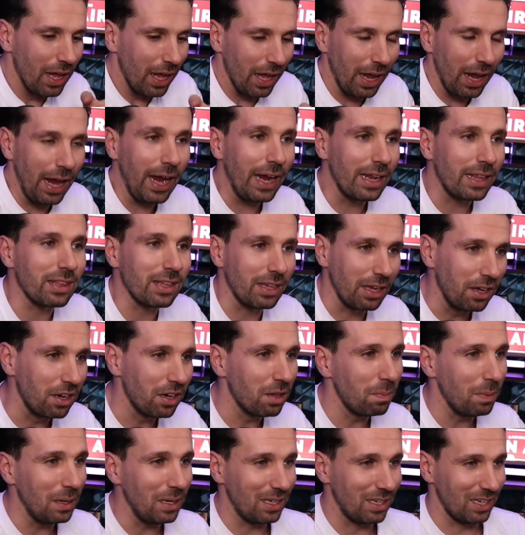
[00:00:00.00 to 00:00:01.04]
it's going to
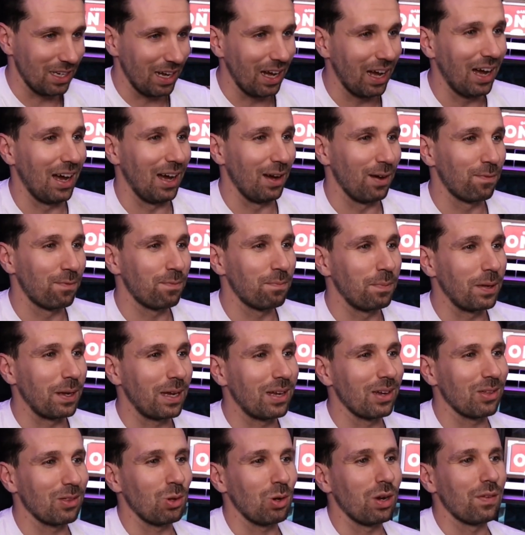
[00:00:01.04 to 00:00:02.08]
be tough
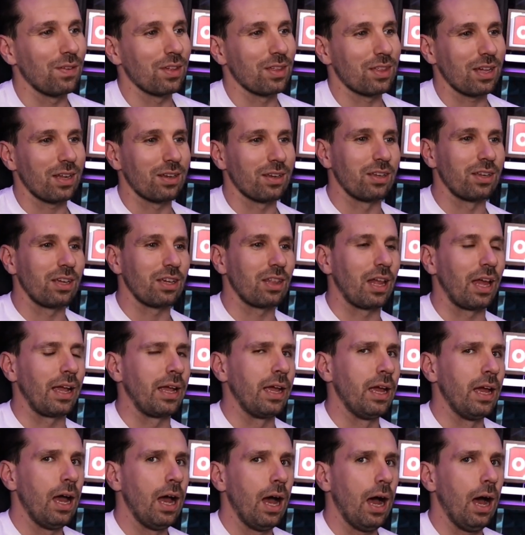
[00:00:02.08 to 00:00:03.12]
because all of a sudden it's like,
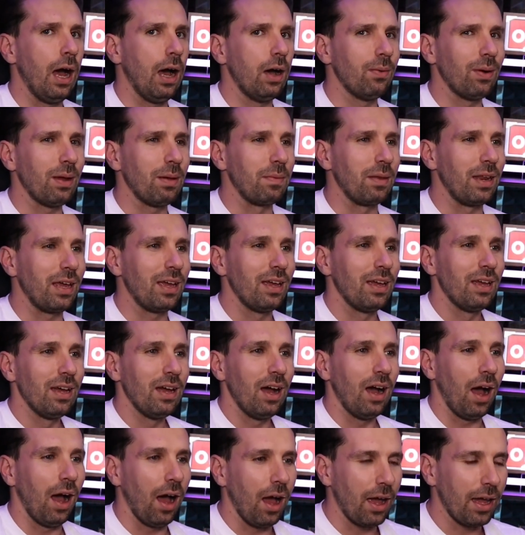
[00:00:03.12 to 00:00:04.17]
oh, wait a minute,
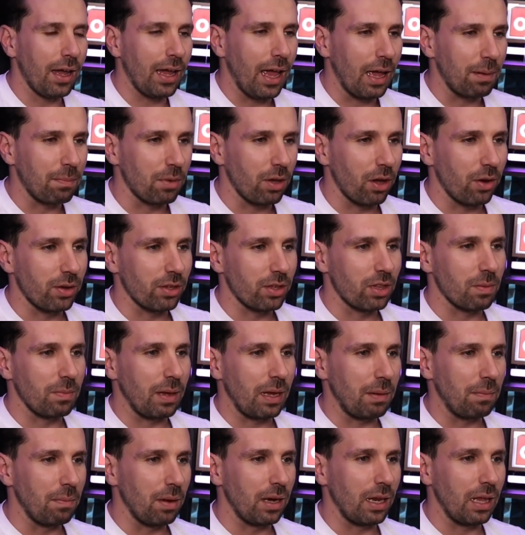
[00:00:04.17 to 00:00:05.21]
I am going to make
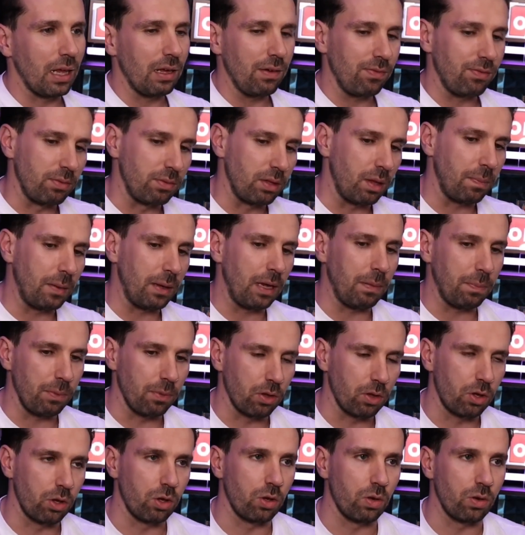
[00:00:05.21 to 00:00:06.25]
money from the people
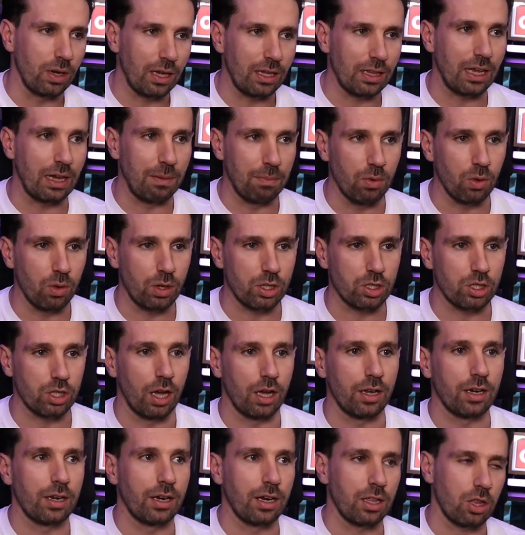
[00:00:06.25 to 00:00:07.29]
who need their mortgage
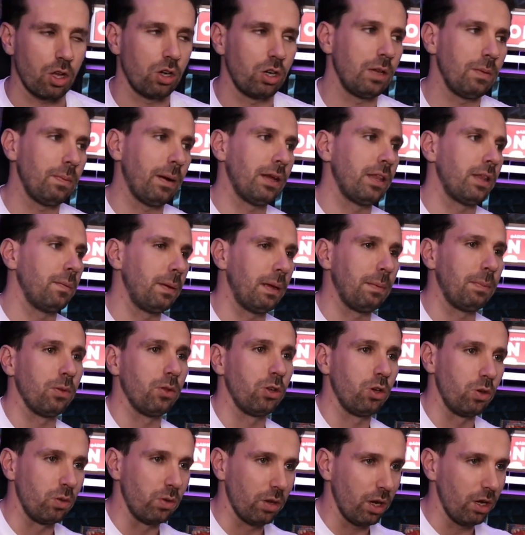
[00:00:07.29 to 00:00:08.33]
done, and it's only by the people
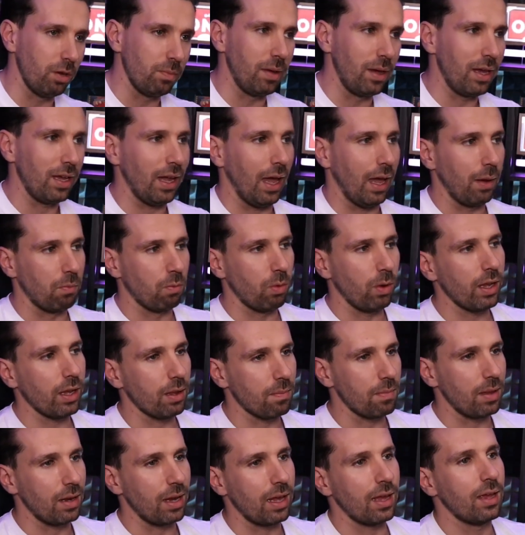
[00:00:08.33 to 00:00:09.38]
who know me, and wait a
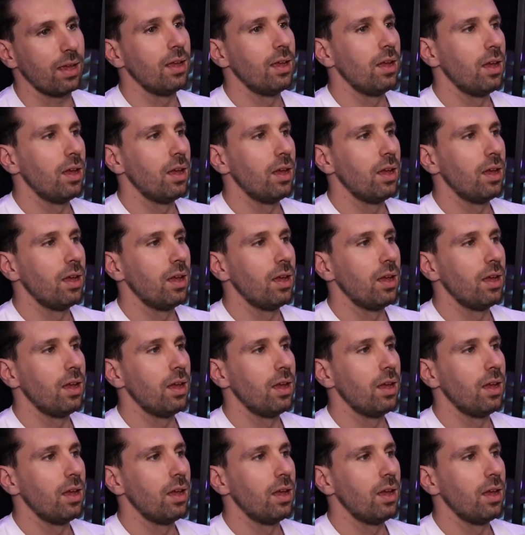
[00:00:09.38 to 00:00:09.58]
minute,